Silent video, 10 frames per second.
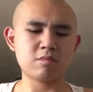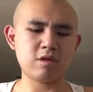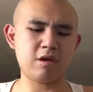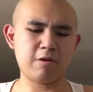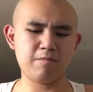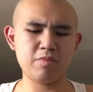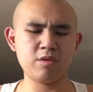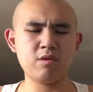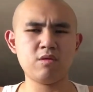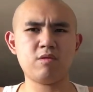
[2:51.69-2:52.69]
you know,
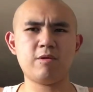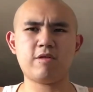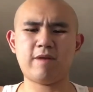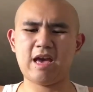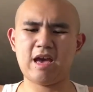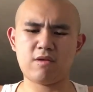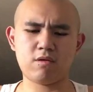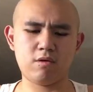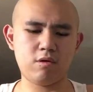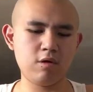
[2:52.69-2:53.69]
too much of a
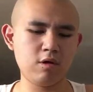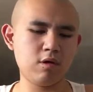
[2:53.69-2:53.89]
hassle.